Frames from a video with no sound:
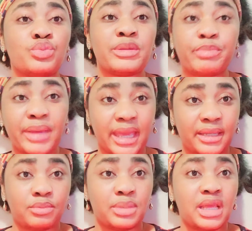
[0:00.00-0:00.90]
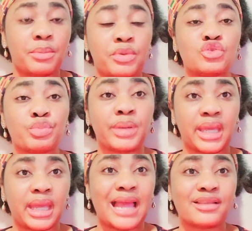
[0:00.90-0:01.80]
be paying be able to
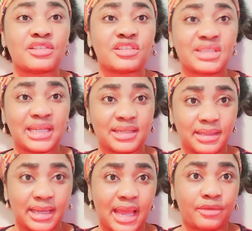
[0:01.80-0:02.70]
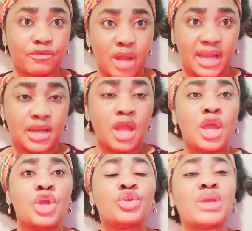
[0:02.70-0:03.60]
pay and sustain the land right
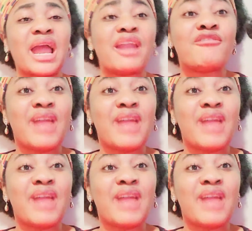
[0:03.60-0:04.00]
you can